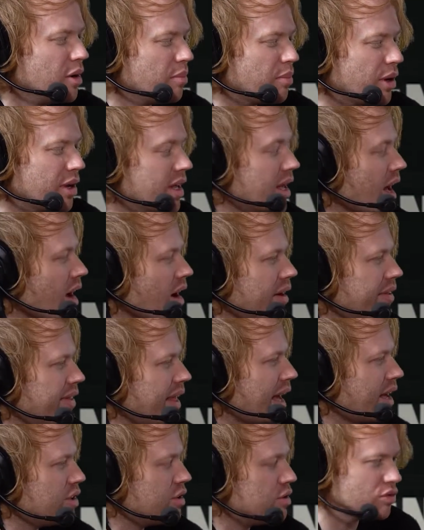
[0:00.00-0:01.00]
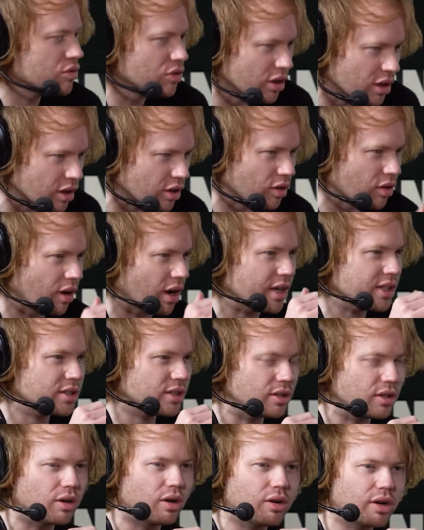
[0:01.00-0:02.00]
But on that, look across
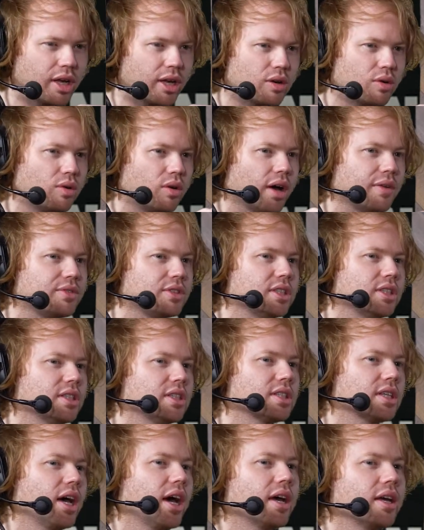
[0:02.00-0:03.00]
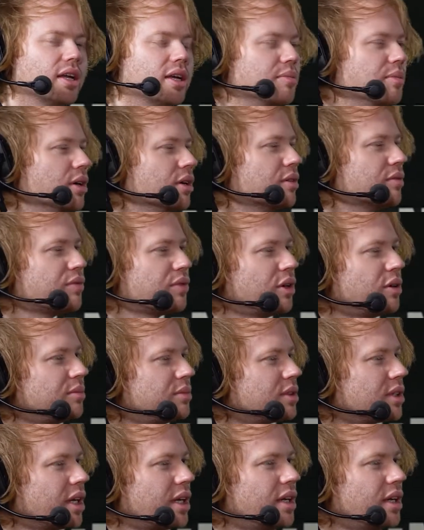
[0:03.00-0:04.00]
and you go, okay, cool, I've seen this guy in 8 million
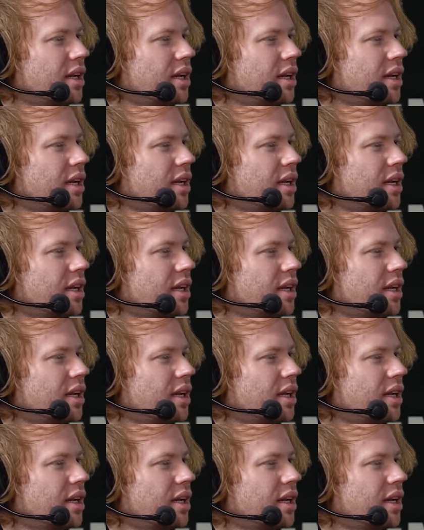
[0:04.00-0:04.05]
films,